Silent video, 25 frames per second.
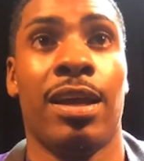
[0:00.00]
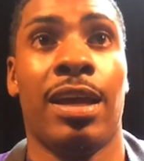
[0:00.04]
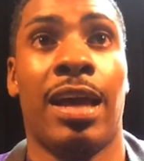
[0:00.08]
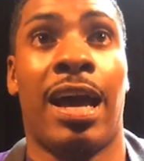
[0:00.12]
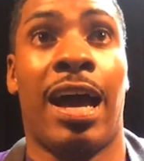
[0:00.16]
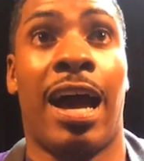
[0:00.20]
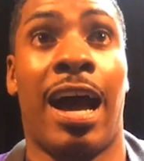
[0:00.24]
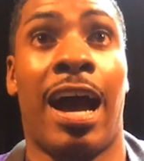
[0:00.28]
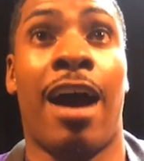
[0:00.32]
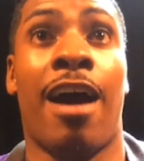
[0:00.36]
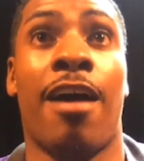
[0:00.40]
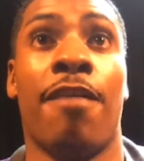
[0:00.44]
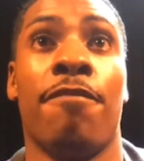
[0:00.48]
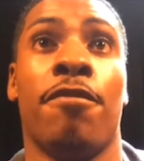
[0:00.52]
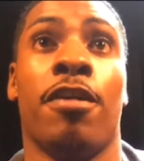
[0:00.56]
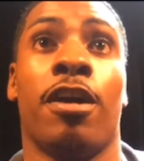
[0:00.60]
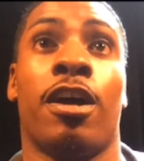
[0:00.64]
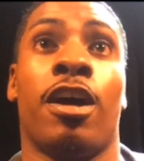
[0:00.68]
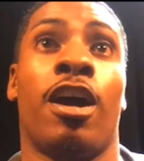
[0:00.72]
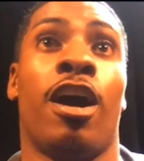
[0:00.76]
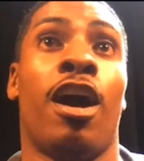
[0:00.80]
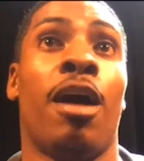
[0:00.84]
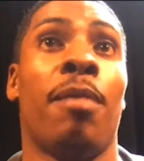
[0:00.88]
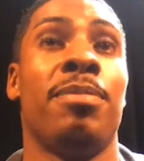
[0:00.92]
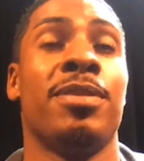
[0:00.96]
I've
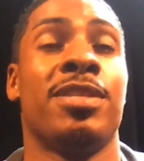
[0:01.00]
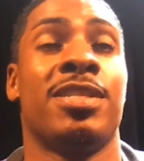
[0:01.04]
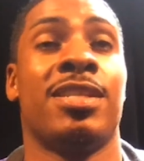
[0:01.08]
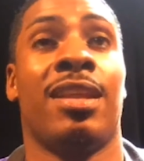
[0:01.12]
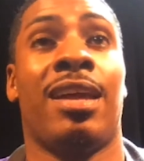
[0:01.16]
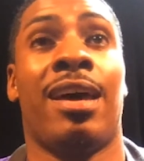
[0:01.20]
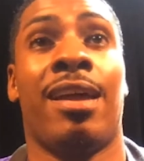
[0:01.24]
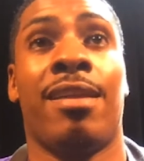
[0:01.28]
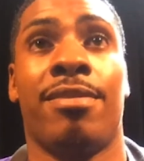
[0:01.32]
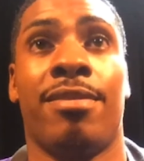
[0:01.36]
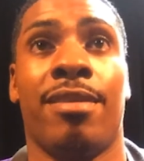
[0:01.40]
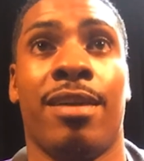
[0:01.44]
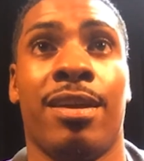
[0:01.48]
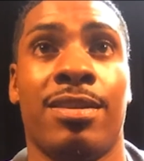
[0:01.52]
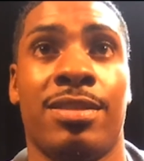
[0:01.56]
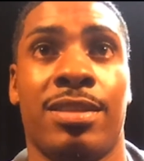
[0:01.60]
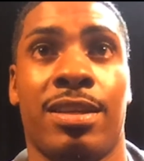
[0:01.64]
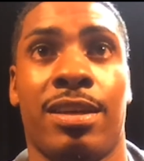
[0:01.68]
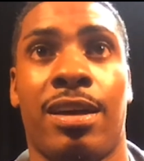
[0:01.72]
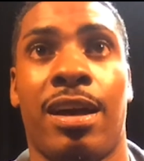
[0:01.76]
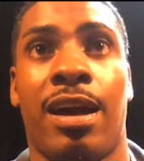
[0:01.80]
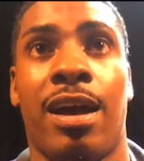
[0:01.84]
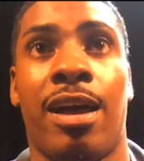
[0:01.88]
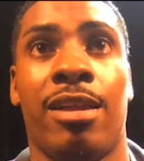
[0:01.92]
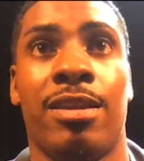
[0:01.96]
accomplished a lot of things in
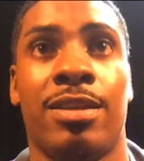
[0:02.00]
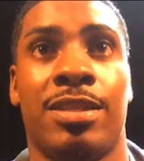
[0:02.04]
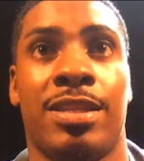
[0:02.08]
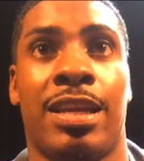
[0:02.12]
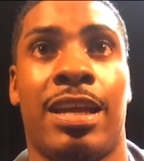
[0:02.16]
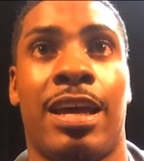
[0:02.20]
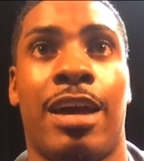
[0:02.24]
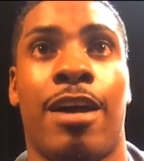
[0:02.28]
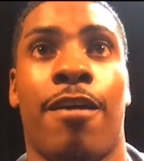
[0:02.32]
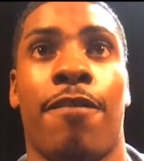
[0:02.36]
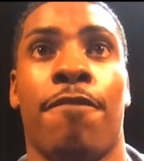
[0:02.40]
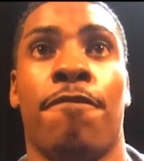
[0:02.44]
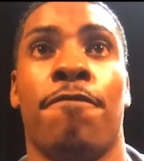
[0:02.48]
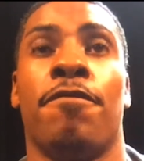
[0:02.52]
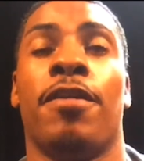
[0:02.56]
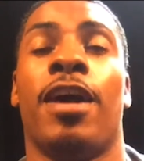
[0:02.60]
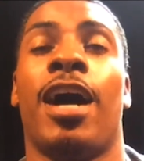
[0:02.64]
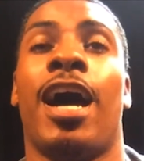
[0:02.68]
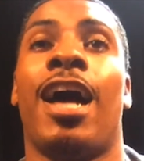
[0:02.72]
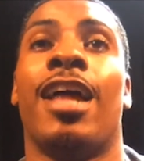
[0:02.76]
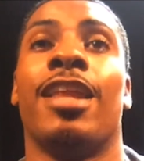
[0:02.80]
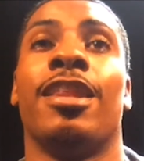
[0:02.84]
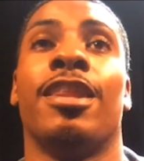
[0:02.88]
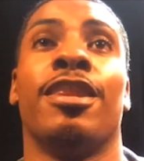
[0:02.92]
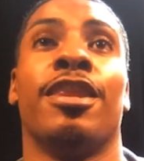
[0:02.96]
college, and
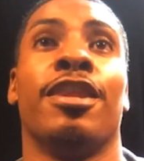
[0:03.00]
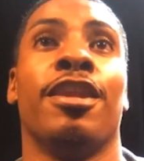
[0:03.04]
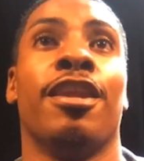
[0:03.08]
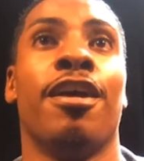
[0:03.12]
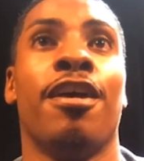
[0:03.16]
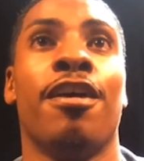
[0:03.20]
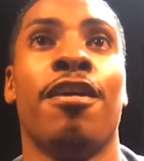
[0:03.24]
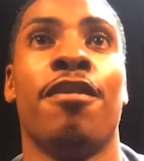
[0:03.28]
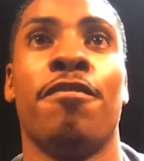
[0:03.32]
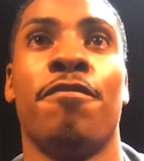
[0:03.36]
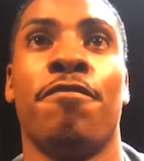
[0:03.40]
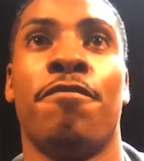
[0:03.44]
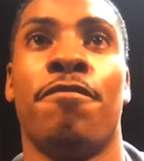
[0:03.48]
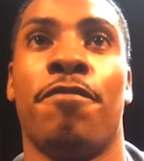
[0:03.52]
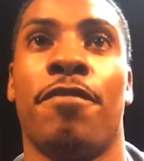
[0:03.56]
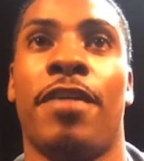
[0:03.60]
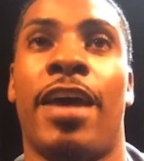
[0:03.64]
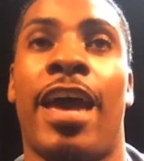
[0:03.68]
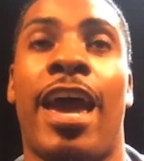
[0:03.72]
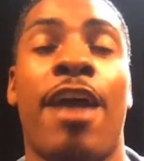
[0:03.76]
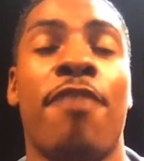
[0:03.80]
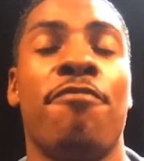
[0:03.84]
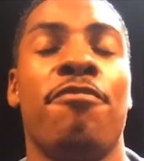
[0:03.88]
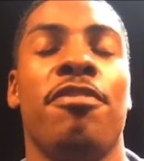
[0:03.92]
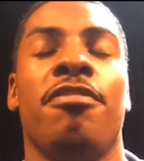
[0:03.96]
I love
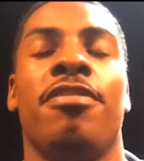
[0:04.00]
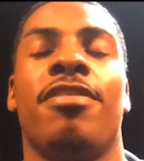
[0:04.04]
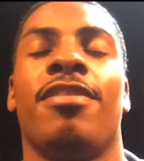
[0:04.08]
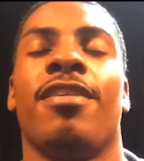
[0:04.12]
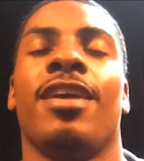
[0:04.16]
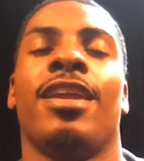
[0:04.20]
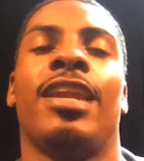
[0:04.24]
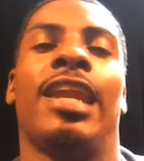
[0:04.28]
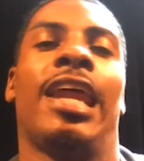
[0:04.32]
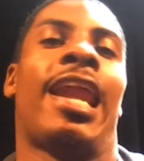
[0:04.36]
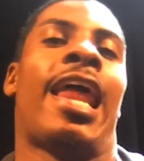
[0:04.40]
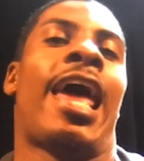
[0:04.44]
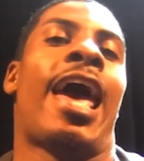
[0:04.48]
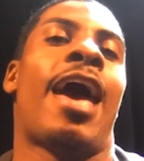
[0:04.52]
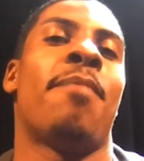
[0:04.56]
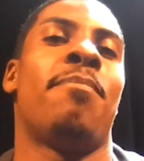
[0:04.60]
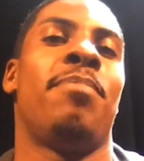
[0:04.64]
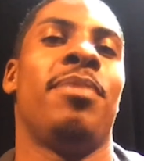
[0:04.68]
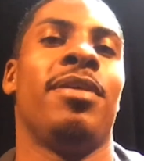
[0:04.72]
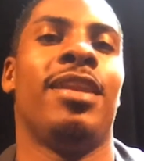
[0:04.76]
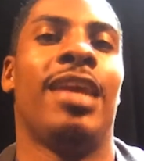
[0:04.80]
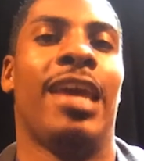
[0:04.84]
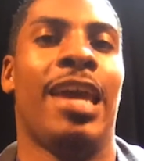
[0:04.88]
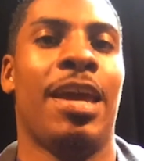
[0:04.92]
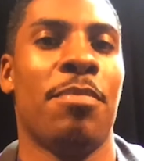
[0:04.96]
everything that
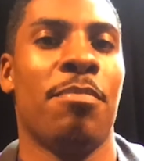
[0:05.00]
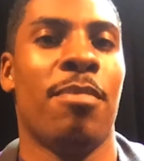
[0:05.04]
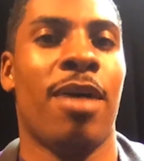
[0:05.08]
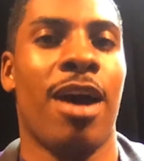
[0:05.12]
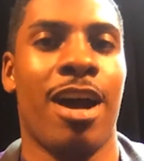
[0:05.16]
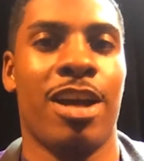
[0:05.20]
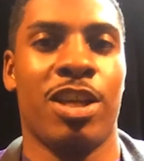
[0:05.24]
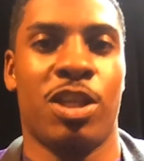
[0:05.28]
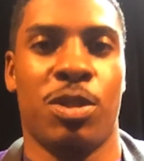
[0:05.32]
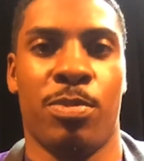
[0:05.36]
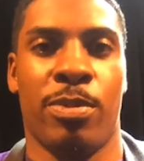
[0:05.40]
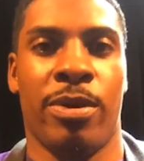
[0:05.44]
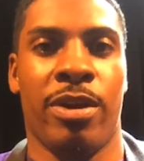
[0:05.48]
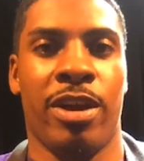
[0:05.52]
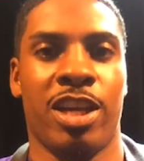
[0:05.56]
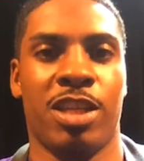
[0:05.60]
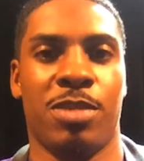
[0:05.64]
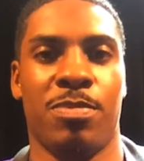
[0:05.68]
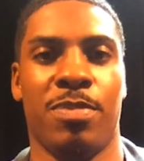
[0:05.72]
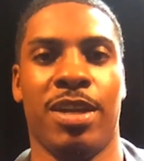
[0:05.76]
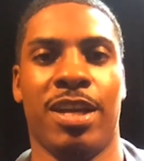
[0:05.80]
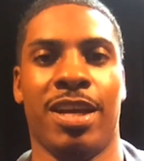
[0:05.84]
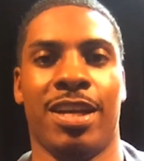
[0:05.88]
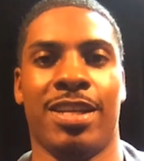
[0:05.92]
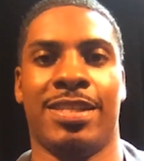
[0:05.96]
happened in my experience,
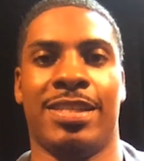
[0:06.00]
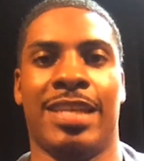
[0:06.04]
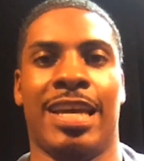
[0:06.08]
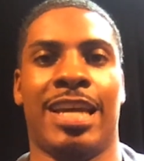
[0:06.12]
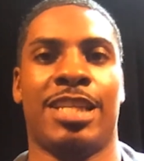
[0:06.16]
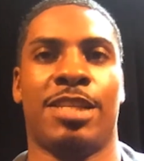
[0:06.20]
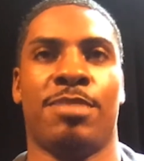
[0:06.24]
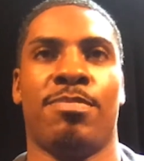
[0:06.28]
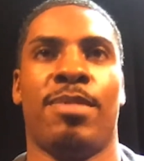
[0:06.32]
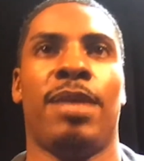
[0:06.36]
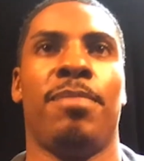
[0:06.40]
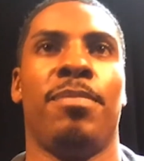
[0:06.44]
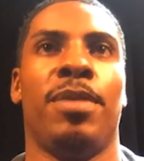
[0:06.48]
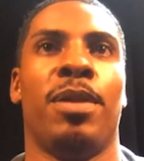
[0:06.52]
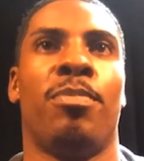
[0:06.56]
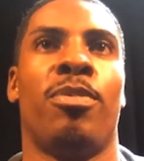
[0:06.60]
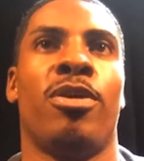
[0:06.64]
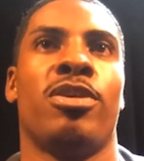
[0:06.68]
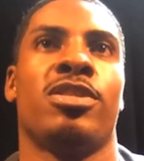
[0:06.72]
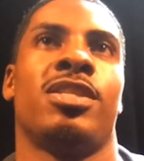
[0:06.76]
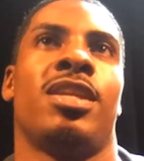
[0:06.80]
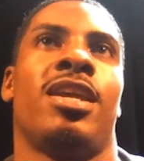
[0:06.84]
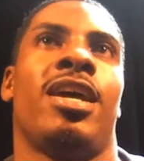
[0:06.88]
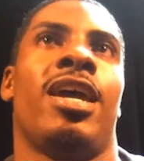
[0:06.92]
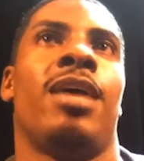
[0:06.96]
because that has made me the
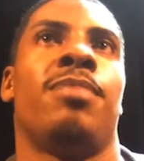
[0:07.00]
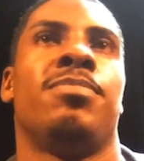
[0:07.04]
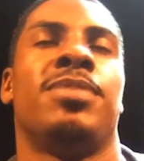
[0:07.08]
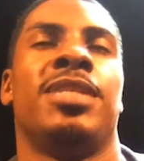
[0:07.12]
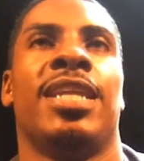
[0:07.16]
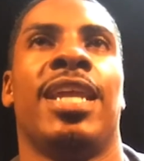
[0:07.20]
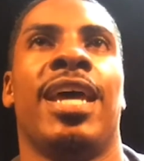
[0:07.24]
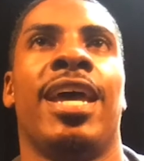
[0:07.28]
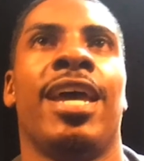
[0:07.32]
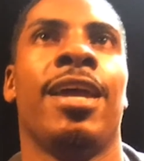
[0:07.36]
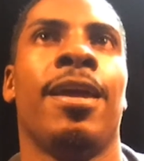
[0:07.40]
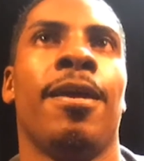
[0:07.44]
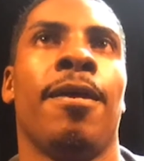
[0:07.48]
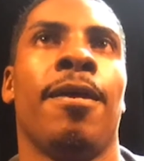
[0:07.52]
person I am today.